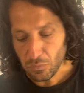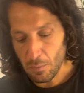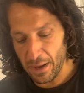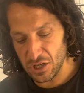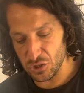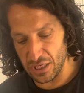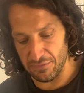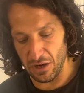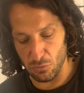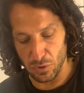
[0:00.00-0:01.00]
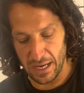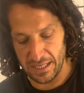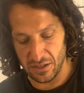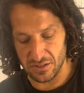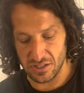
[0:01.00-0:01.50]
Make sure you give it a really
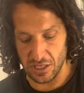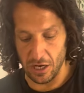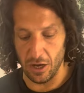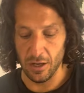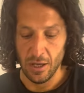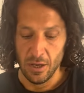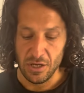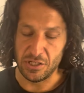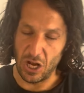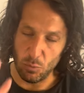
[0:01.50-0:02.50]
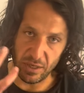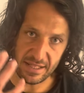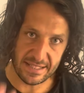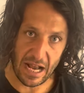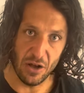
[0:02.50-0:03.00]
good stir. You don't want it
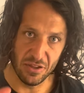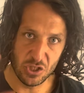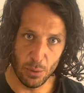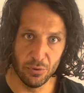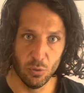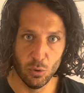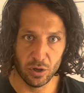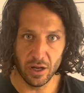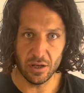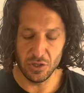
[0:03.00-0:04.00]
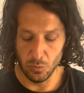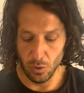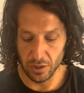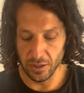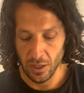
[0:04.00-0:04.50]
sat on the top of the water. You
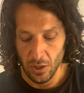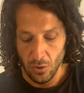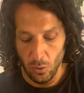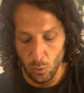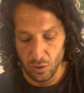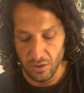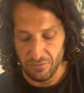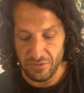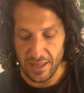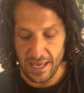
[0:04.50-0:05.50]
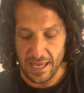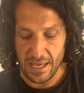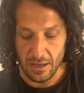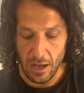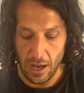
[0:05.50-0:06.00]
want all of
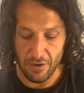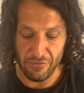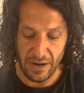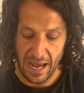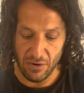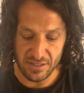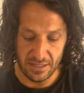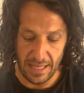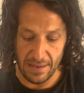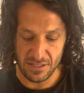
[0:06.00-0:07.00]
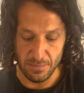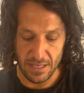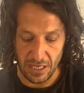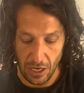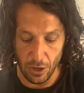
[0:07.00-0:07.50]
the flowers and leaves to be
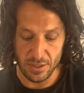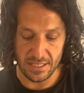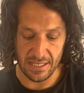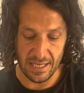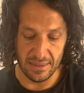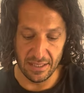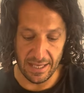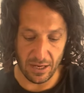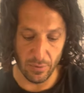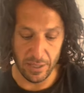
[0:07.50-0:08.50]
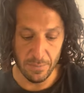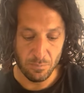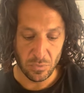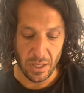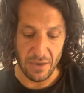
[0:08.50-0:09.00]
coated in the liquid.
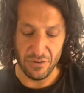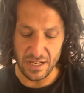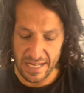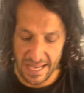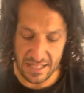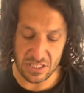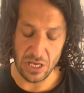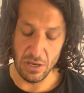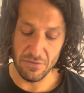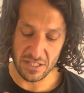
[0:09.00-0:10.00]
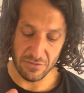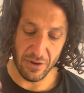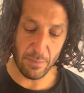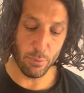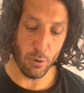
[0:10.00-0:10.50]
If you need to, if it's
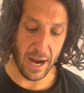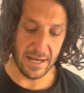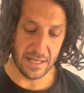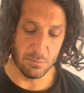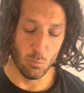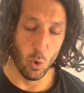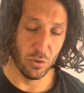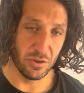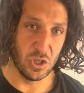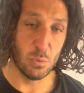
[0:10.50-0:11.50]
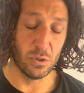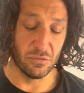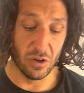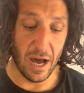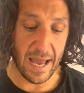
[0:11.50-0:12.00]
evaporated more than you would
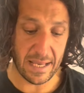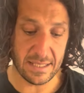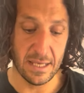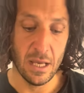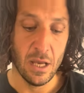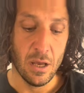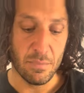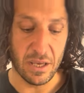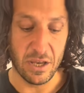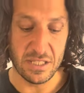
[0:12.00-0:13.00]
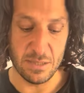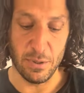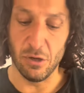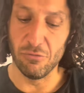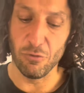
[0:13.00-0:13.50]
have liked because it's
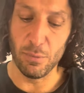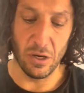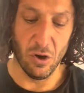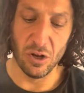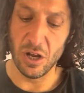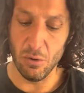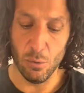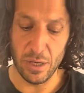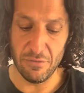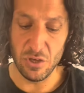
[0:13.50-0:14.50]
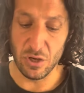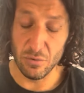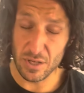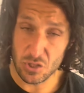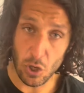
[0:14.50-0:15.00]
been on for a bit longer or whatever, you can
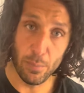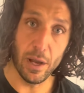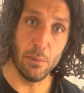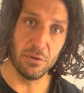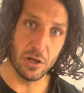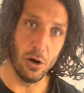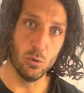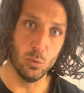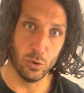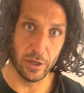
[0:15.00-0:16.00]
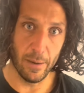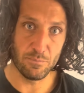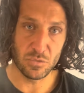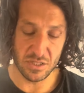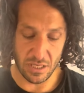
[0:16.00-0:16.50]
always top it up with cold water.
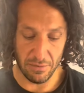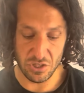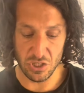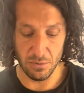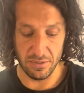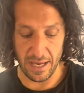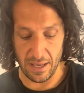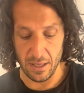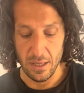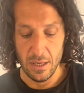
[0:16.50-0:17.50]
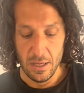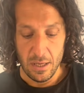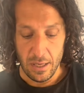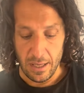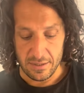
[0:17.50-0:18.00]
There's no issue with that.
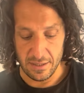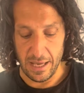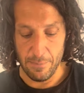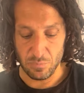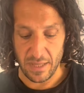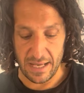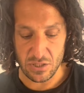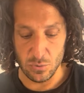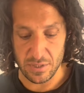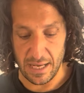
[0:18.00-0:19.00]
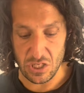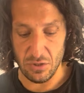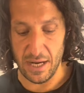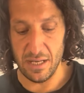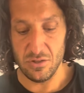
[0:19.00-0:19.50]
So then that's all
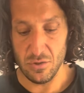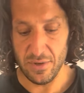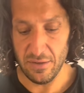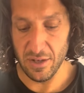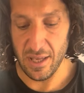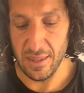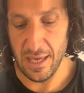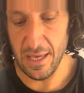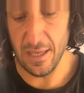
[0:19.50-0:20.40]
saturated. You'll have a look in there.